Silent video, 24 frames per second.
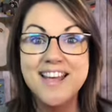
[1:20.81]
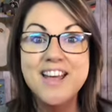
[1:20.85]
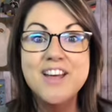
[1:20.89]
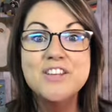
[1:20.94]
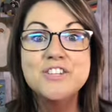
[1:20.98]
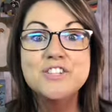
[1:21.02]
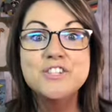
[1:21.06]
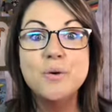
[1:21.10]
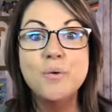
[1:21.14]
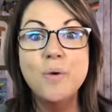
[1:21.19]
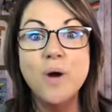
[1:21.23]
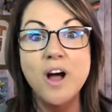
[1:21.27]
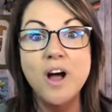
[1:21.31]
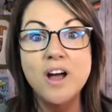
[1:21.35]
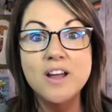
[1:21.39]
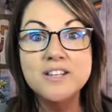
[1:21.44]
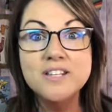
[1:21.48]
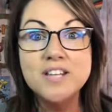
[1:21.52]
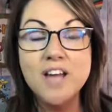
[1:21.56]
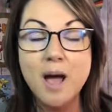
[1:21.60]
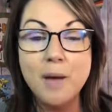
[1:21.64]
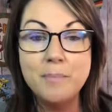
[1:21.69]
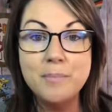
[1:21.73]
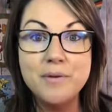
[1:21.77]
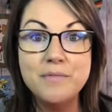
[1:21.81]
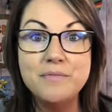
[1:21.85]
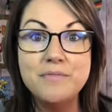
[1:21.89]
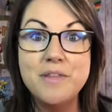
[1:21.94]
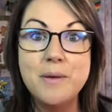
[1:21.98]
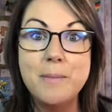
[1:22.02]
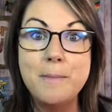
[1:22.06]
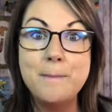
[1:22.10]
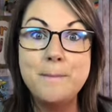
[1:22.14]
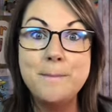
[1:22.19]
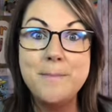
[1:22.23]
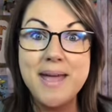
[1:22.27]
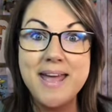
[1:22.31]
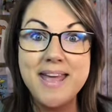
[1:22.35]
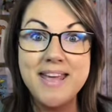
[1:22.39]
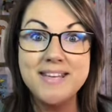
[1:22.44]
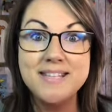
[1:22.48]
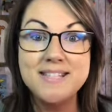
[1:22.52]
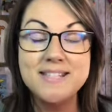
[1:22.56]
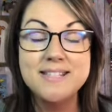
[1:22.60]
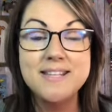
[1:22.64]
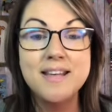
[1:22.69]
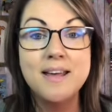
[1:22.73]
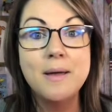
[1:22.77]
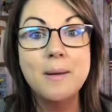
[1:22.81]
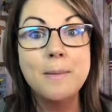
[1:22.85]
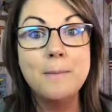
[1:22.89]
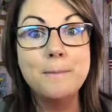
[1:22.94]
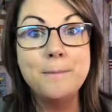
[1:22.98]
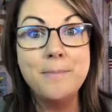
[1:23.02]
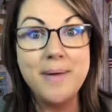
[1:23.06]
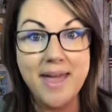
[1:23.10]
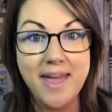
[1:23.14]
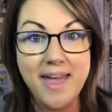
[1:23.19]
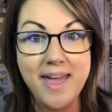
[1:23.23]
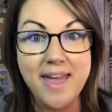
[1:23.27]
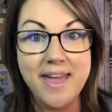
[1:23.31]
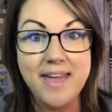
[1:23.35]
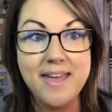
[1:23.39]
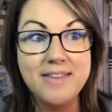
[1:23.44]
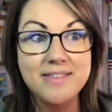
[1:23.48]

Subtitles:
So on top of the base pay,